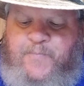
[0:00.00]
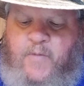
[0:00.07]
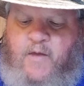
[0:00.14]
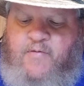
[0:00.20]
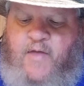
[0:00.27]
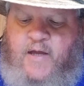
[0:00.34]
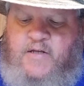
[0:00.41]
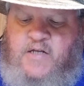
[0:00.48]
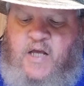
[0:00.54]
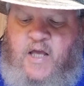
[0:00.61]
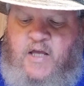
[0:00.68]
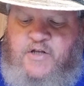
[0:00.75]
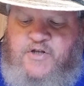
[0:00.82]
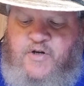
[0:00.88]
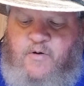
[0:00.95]
They
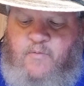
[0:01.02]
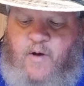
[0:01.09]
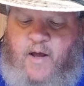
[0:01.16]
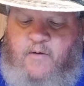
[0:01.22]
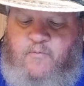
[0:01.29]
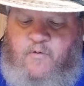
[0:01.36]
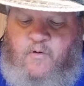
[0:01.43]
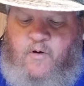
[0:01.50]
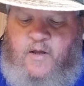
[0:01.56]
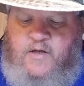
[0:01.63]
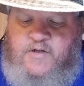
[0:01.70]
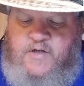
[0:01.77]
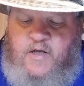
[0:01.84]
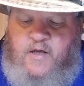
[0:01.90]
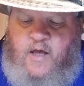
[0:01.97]
teach your right
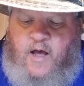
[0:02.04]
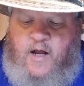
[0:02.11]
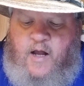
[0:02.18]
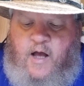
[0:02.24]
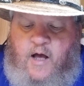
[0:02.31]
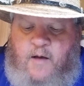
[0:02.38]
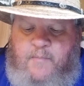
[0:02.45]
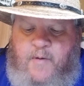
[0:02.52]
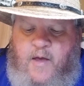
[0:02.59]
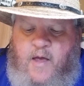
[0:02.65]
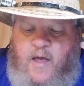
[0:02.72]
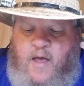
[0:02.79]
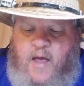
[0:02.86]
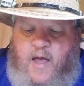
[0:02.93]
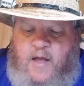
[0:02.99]
rulings to Yaakov,
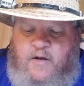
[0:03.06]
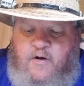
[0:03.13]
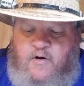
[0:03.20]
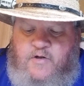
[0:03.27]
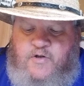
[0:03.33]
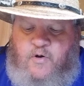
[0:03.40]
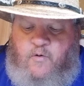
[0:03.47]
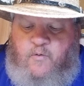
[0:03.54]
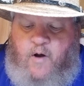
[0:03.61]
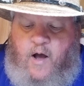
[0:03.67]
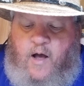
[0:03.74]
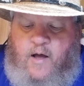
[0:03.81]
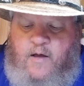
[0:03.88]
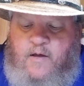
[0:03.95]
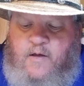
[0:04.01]
and your
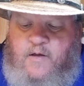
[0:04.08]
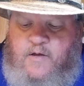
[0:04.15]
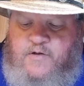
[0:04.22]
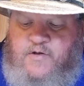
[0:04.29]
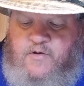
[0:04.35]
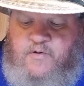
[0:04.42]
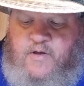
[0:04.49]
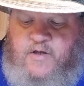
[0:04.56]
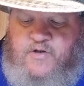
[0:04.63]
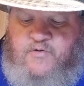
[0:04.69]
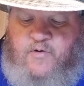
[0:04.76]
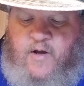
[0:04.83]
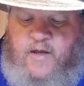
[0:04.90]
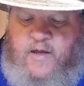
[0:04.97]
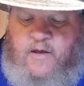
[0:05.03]
Torah to
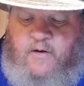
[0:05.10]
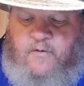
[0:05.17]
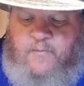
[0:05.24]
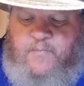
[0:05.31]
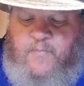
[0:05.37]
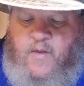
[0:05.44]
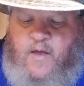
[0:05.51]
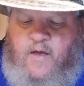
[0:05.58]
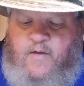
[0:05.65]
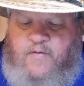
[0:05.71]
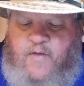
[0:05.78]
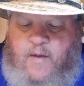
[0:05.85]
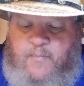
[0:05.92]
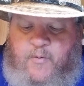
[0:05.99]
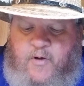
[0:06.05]
Yisrael.
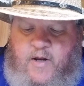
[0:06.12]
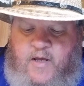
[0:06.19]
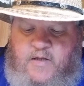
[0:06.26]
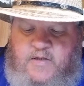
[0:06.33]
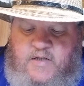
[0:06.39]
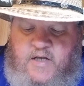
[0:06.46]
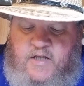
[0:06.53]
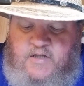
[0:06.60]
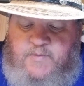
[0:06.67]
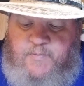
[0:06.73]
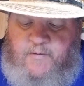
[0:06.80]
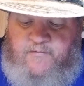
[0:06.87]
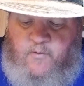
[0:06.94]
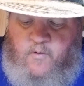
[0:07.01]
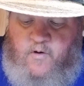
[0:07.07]
They put incense
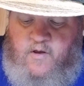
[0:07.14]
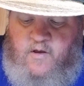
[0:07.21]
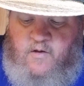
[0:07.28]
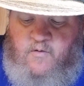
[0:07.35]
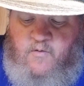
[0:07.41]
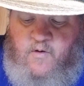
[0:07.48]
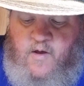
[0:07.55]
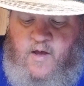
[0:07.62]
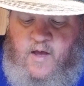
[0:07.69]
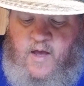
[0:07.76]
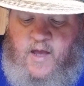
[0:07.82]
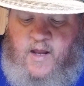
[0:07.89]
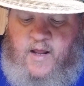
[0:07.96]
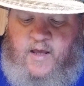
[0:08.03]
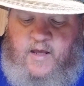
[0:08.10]
before you,
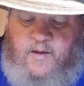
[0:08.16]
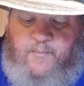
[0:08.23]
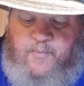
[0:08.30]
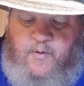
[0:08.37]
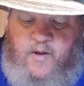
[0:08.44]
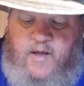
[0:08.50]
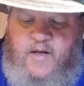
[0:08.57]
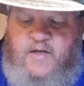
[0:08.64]
and a complete